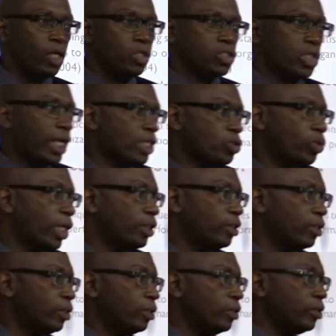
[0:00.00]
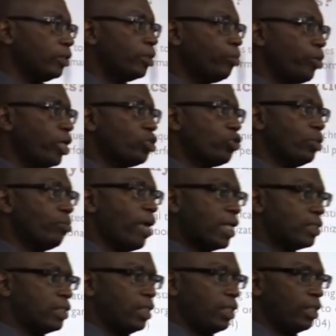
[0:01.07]
So that's what the brethren
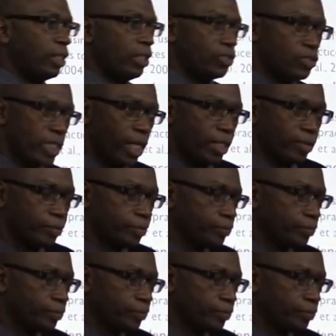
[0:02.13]
Bassi is saying.